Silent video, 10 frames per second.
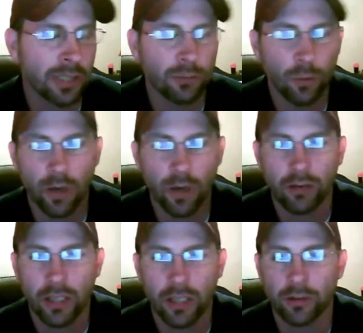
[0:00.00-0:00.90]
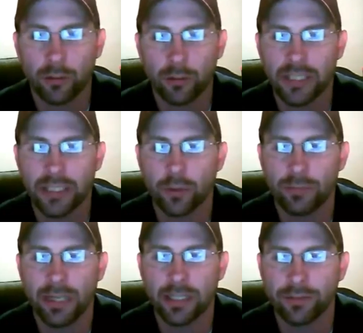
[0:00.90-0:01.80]
Two men were walking along the beach. The
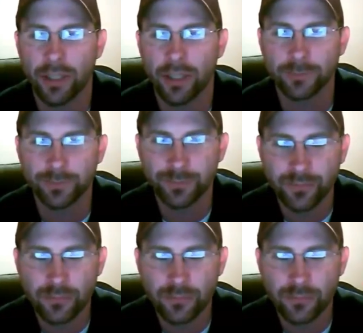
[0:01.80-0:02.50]
one man in the front,